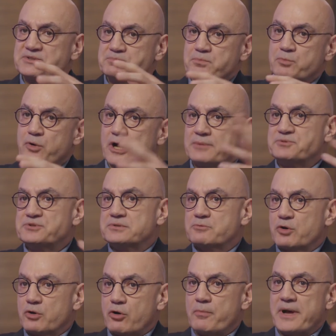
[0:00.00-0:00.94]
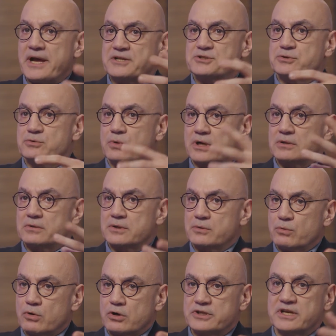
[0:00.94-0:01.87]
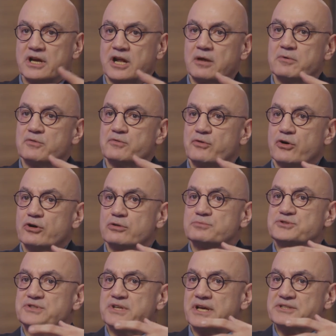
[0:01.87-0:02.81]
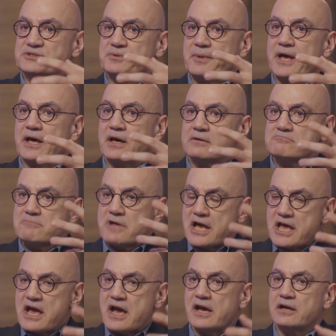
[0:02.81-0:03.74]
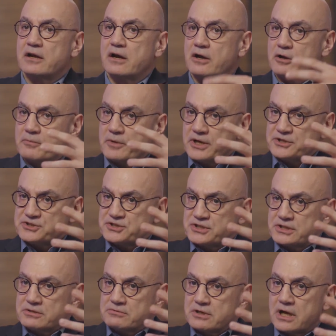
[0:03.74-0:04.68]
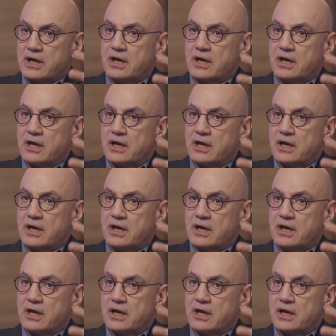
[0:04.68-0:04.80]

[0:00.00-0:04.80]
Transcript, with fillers: perhaps go back to what the World Economic Forum says about AI and automation.